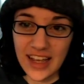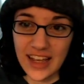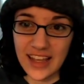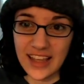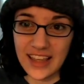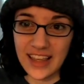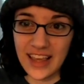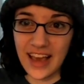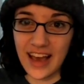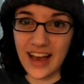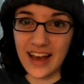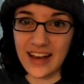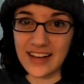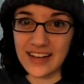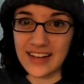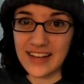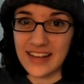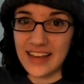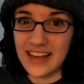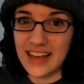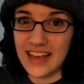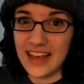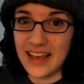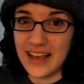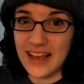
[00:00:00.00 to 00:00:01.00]
yeah,
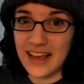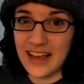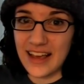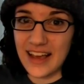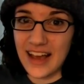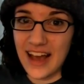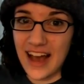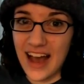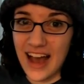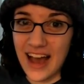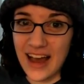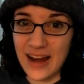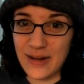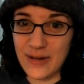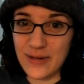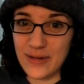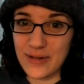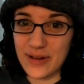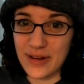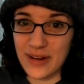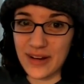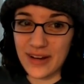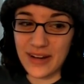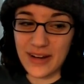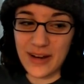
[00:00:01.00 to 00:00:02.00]
I don't
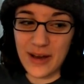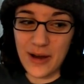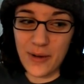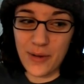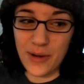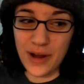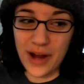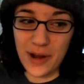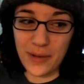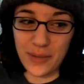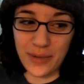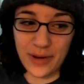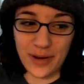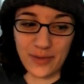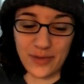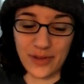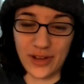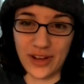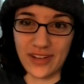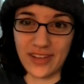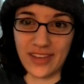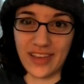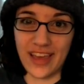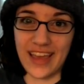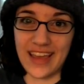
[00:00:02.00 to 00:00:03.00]
know what I would have
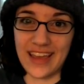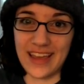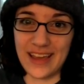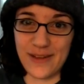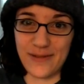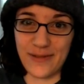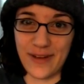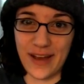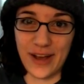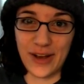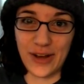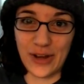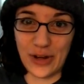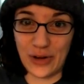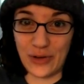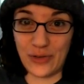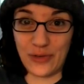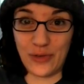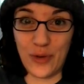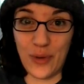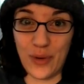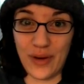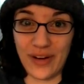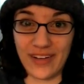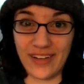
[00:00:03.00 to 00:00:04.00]
looked like if I couldn't
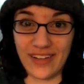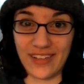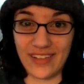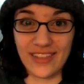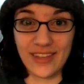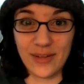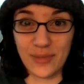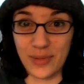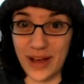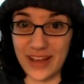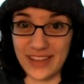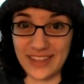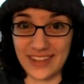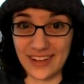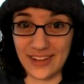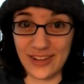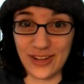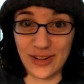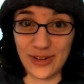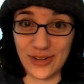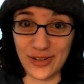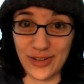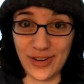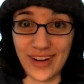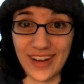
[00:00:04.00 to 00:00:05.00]
afford the plastic
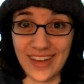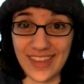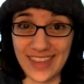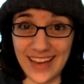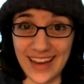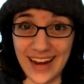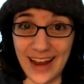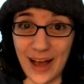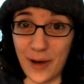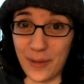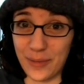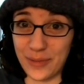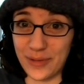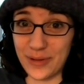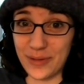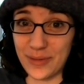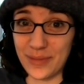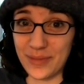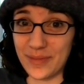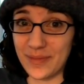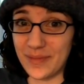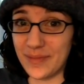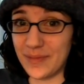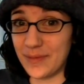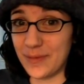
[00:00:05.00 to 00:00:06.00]
surgery that helped
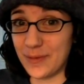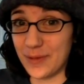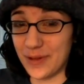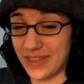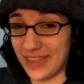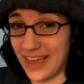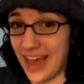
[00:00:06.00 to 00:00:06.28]
with